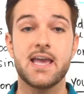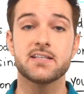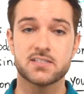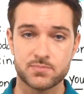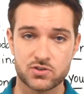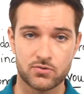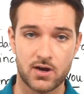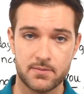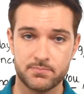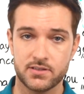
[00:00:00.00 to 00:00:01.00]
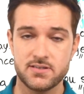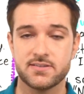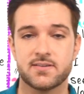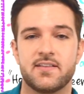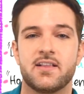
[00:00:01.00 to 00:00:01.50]
and subscribe,
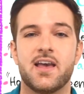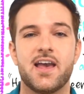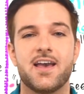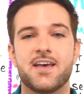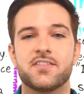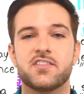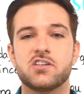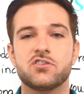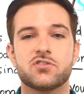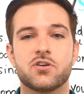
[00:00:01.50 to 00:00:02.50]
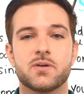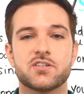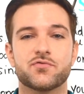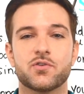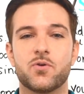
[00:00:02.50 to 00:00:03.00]
please. And thank you so
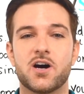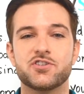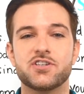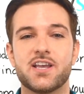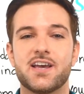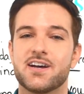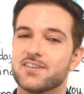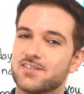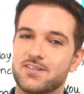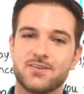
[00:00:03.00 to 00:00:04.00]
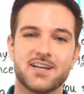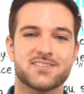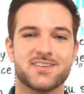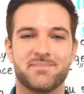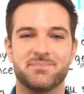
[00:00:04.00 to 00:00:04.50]
much for watching, and I'll see you
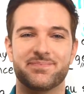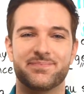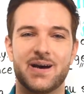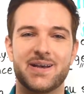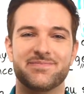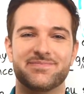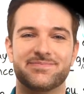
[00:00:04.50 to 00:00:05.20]
next time. Bye.